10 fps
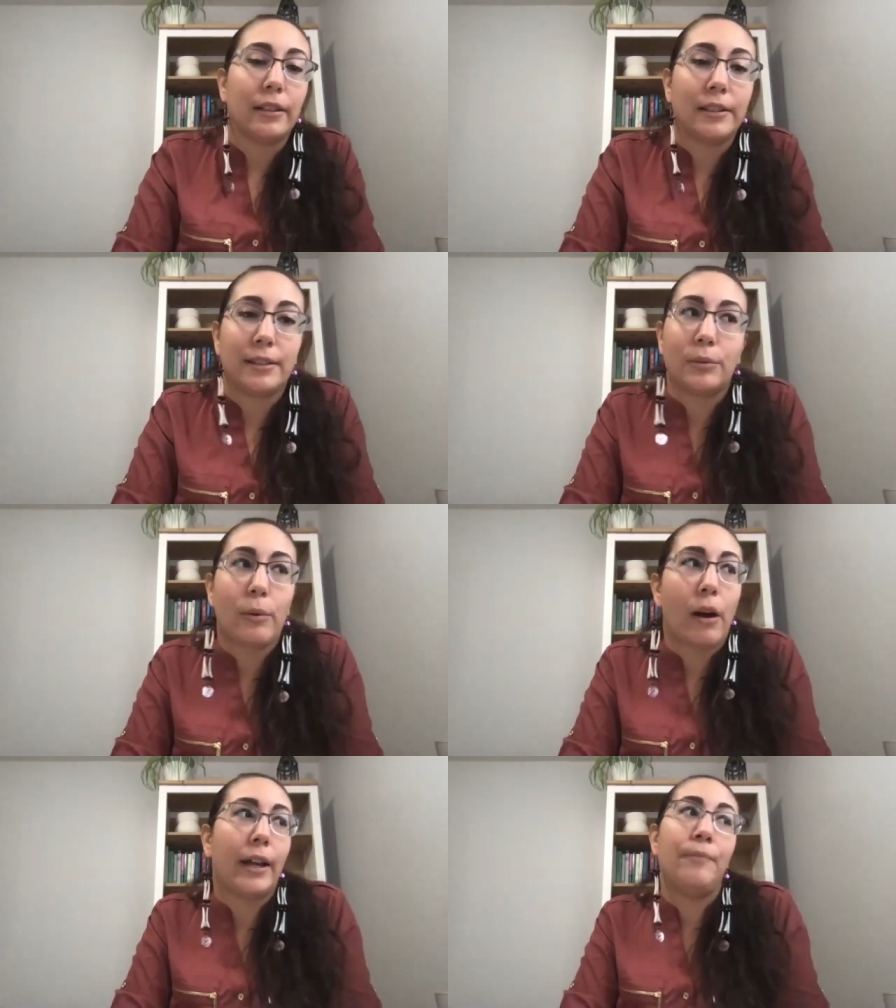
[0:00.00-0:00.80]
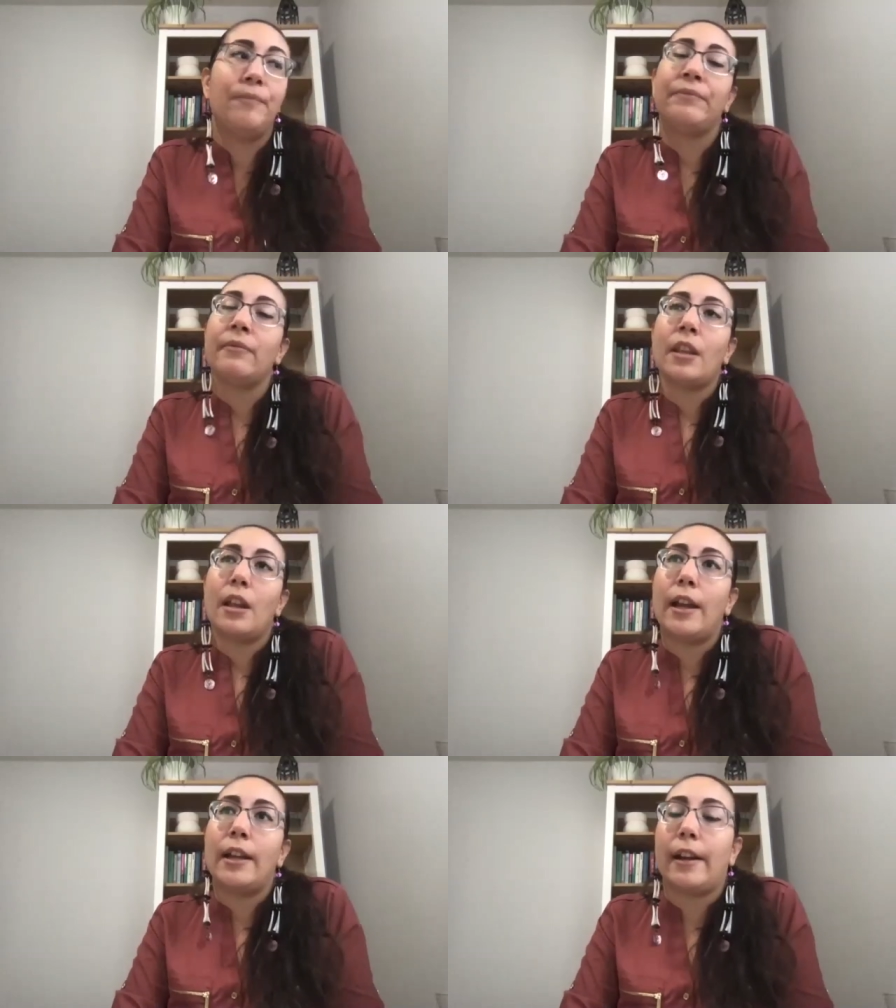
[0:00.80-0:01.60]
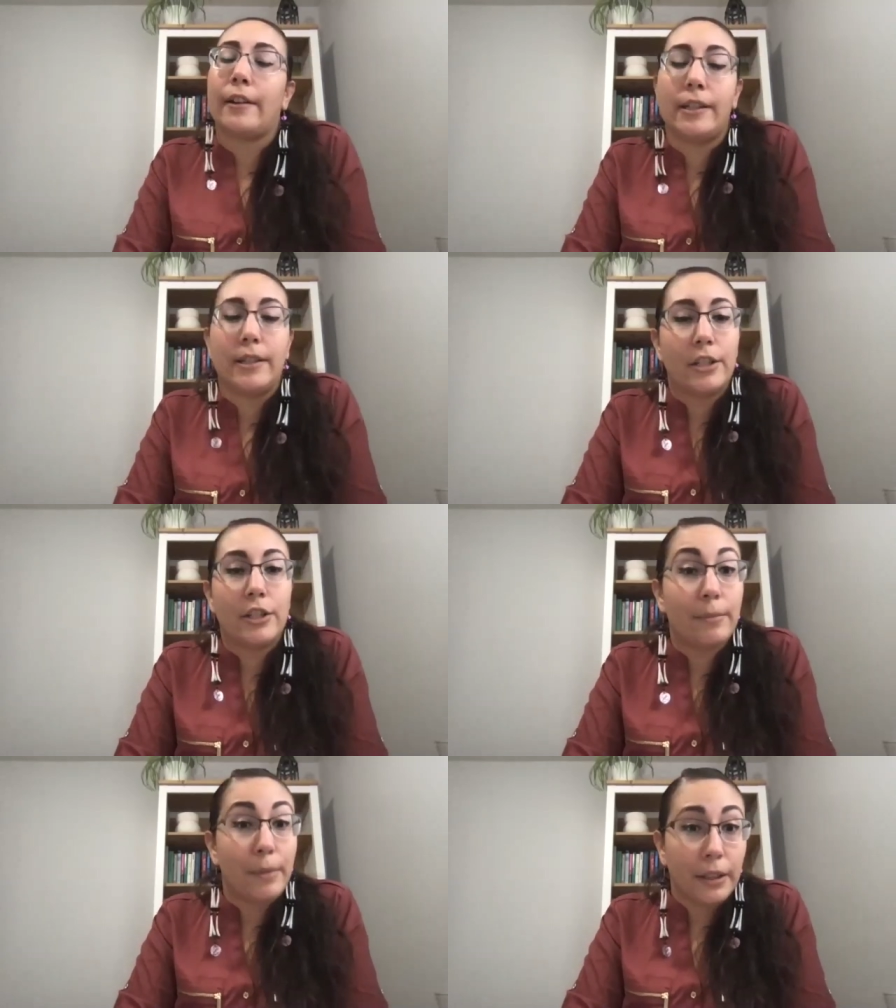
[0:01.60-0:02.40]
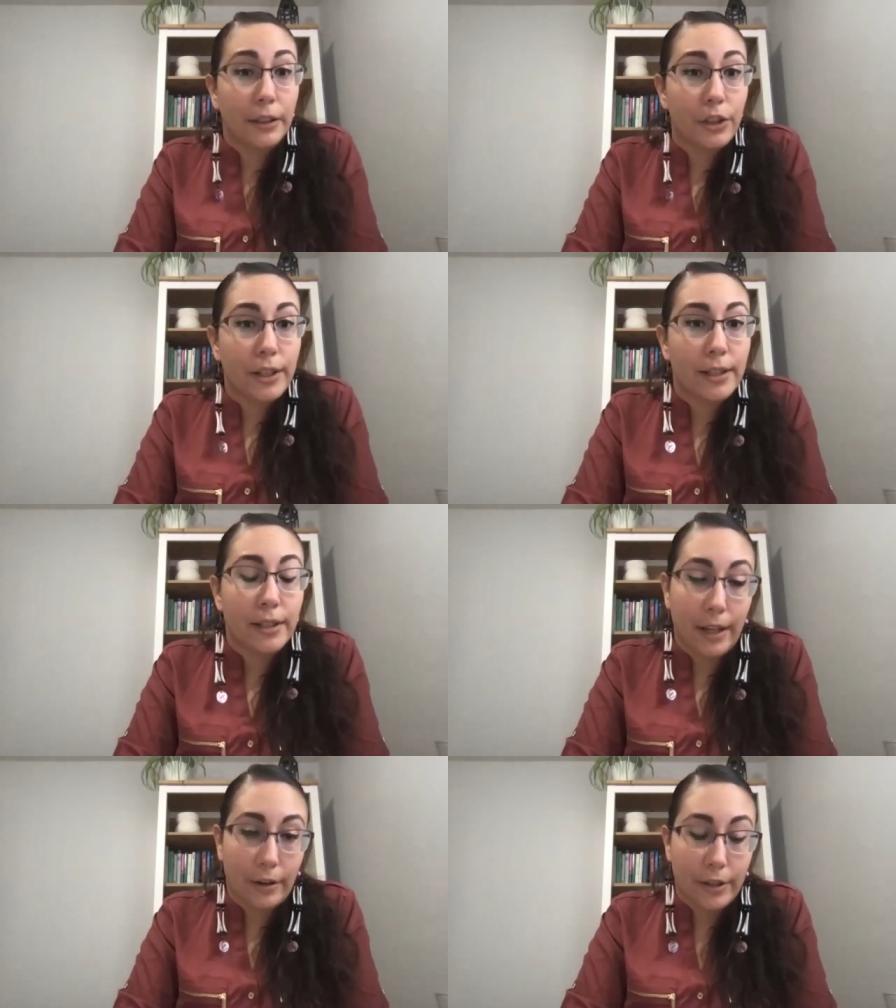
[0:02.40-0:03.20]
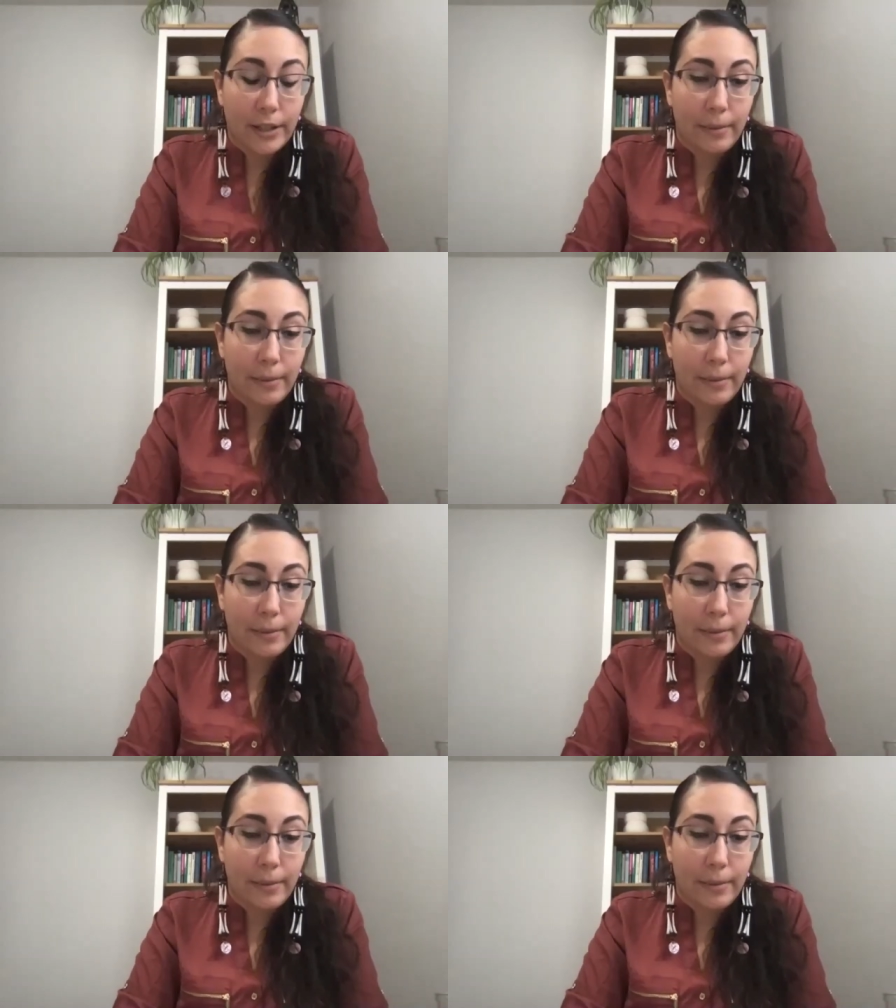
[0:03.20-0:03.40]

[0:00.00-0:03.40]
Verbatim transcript: This is why an area such as a beach is a sacred